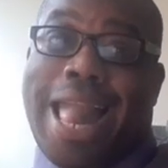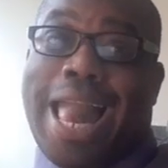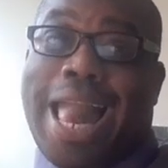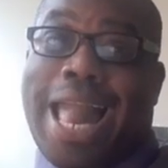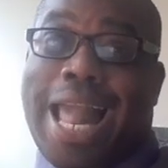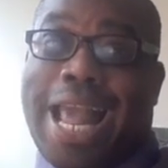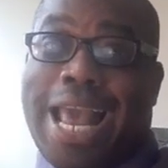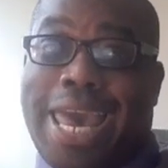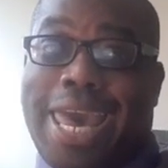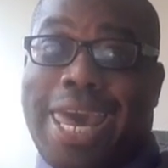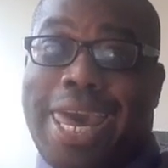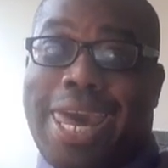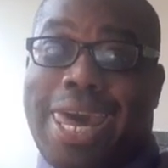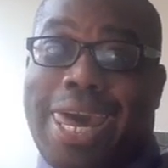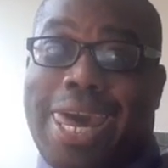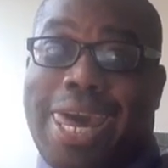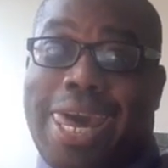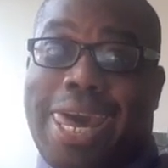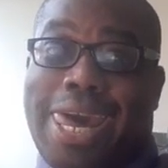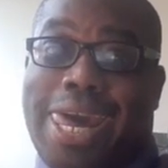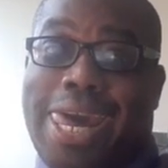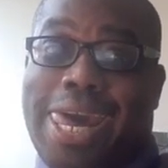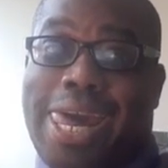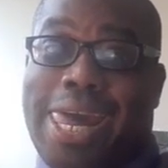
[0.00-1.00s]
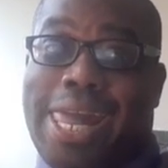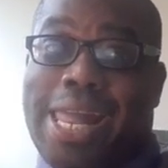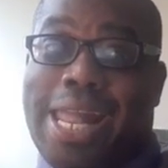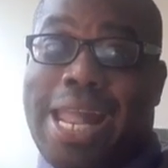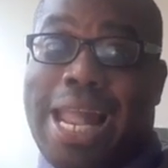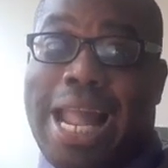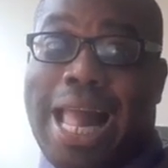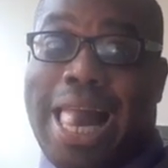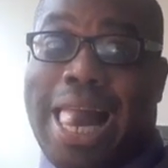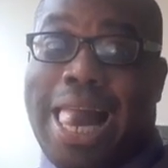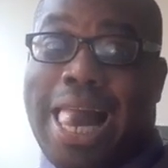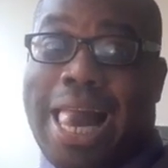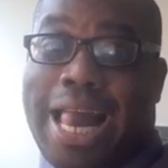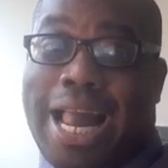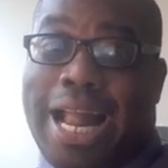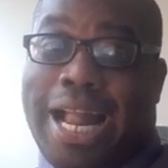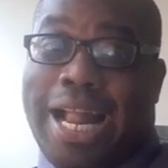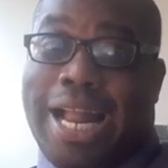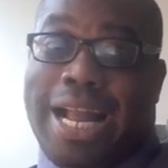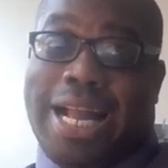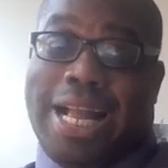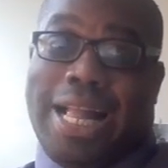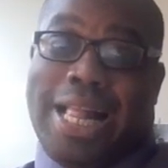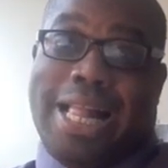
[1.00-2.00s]
And
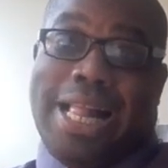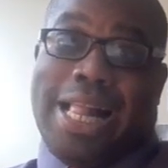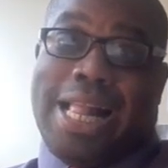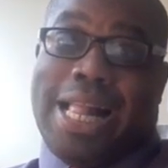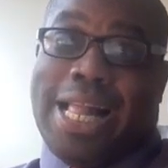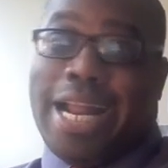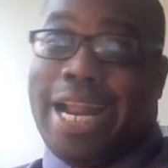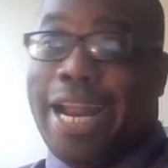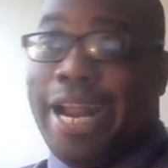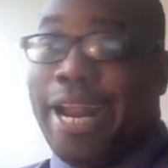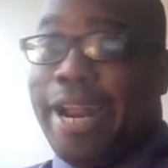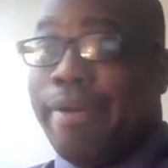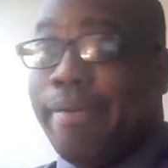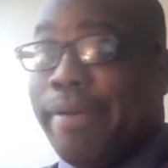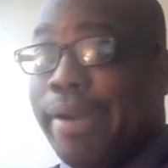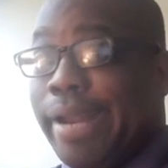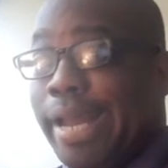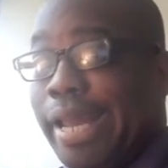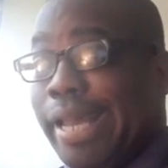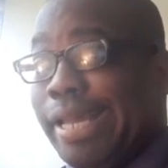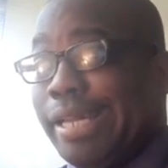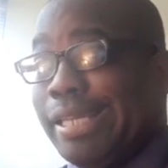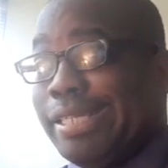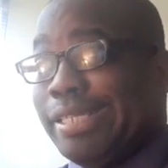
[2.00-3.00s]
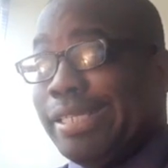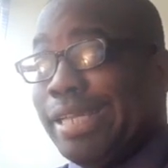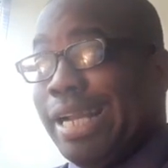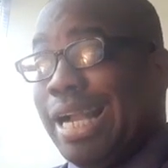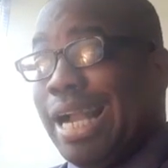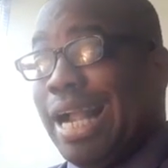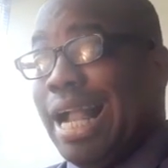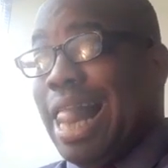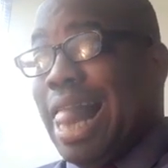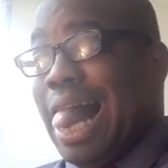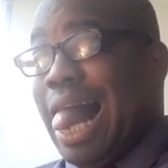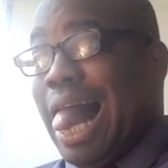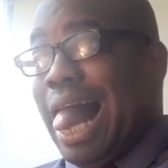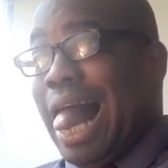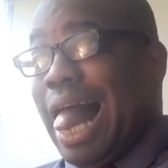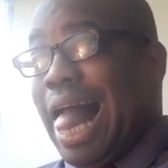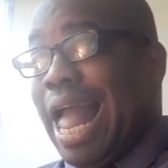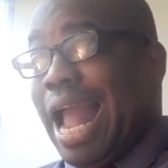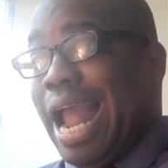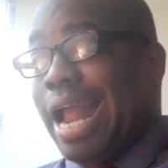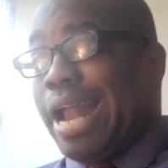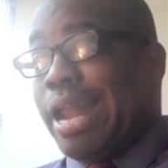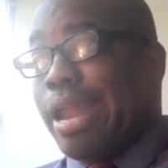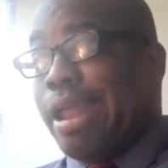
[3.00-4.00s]
here it is.
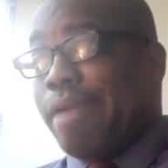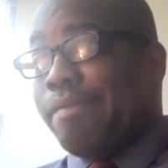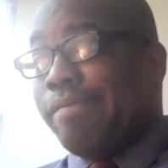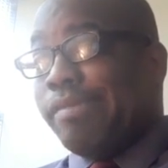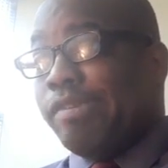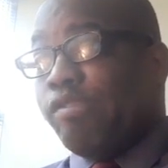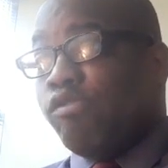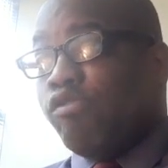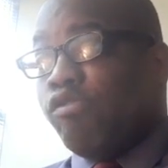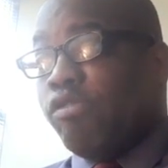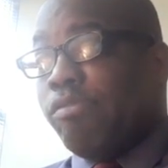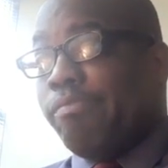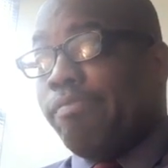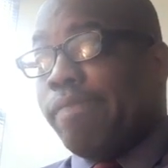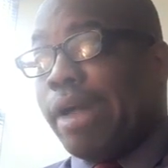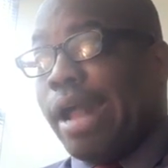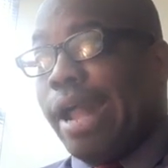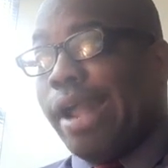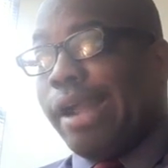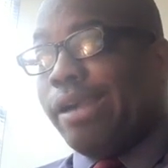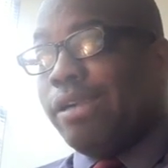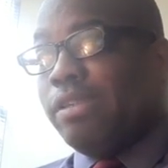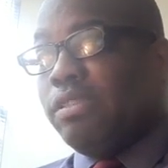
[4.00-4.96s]
I ain't ever going back.